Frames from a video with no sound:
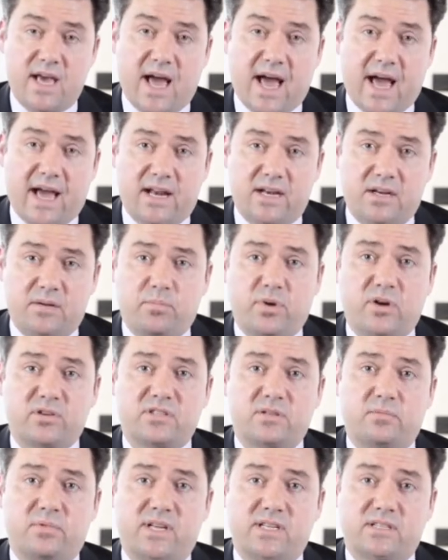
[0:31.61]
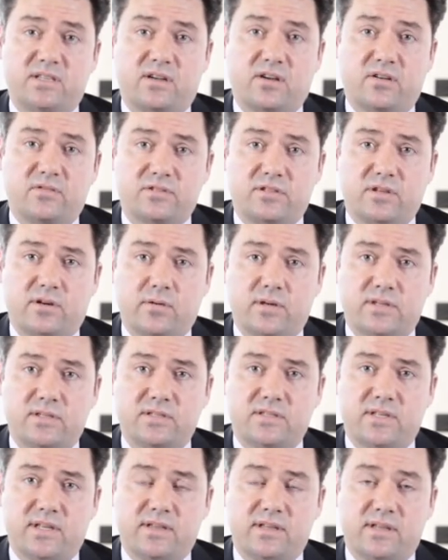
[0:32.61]
and possibly as a
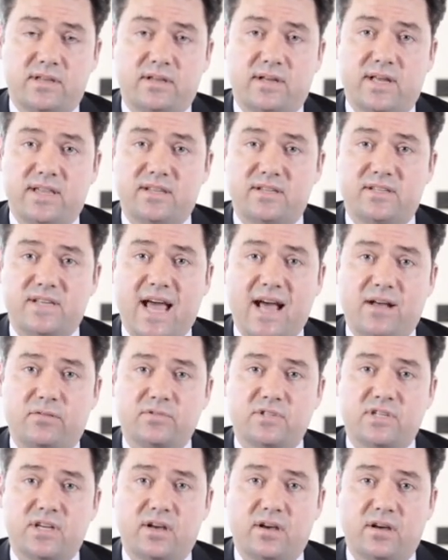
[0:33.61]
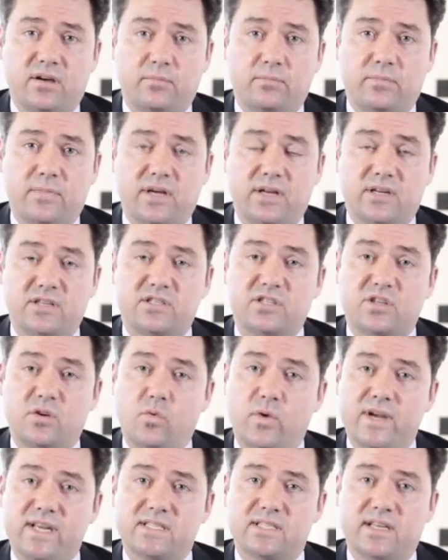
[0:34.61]
consequence in the in the downturn and a
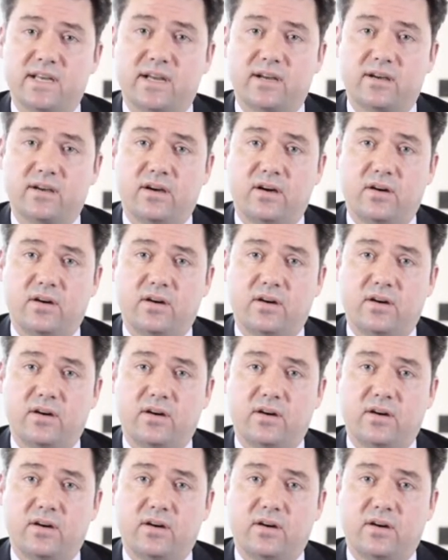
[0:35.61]
squeezing